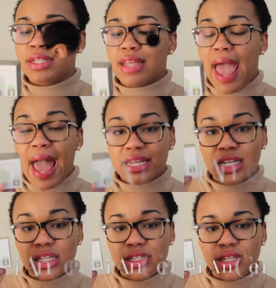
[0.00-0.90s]
Is the
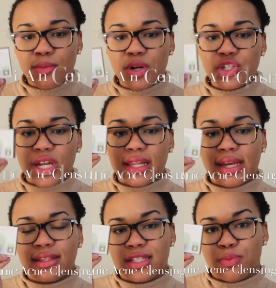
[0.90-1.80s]
Acne Cleansing Brush, and I
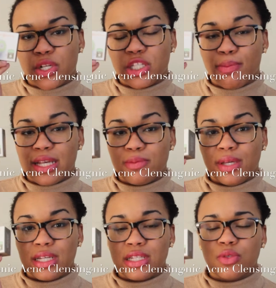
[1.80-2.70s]
like this brush the best
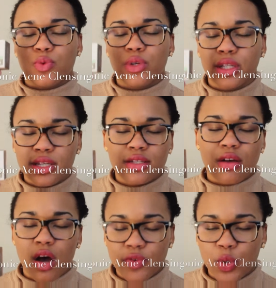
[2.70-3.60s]
because it's really
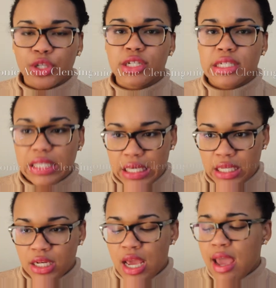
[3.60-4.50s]
soft on your
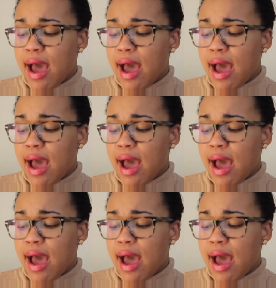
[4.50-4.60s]
skin.